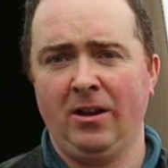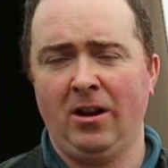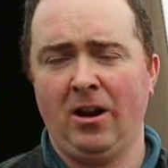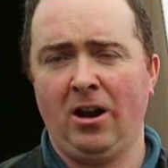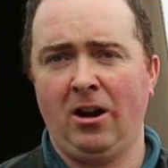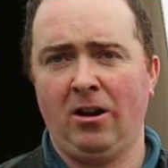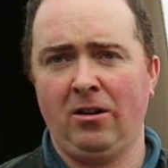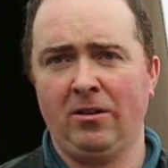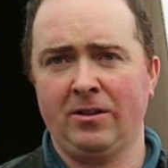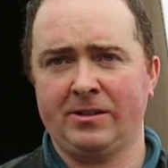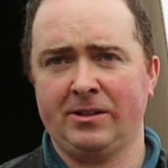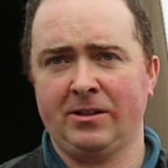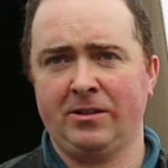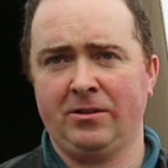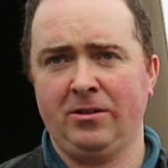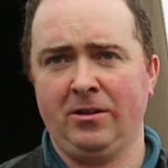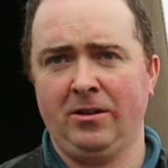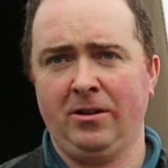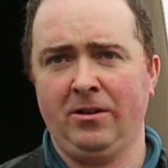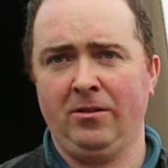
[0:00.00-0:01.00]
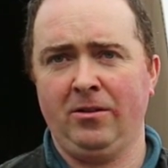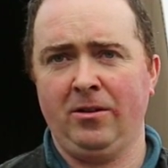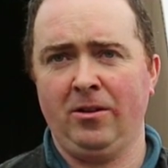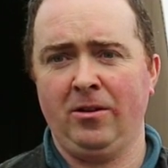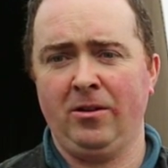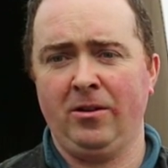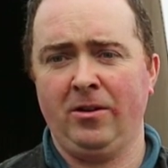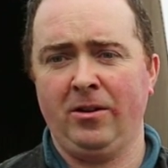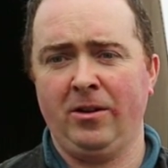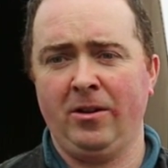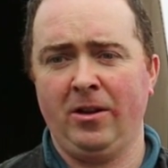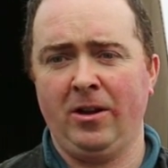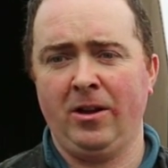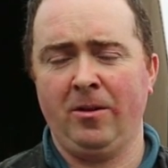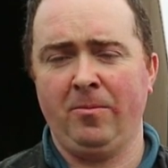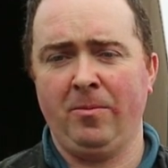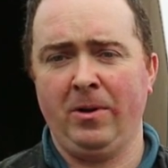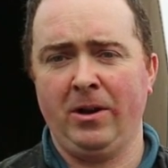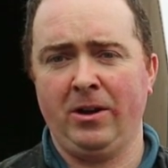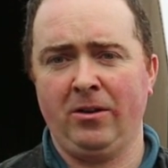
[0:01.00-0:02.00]
harness it to
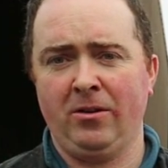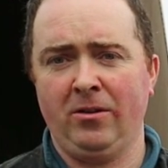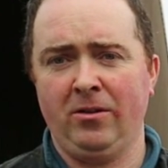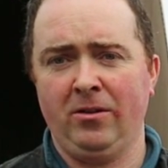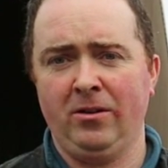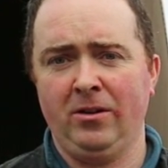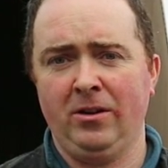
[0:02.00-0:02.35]
a better.